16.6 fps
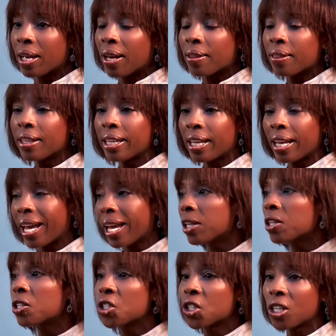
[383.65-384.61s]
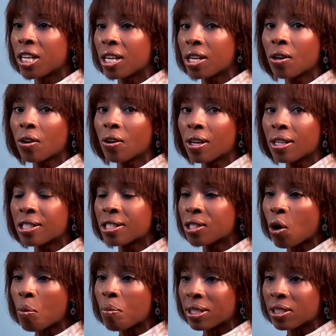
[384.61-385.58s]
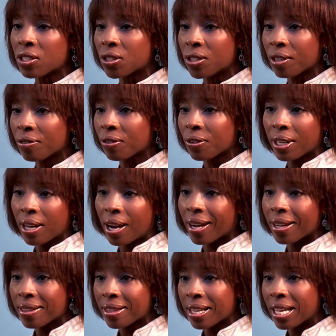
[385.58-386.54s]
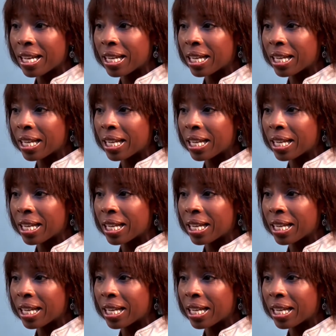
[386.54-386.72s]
The energy here is so much different, I think,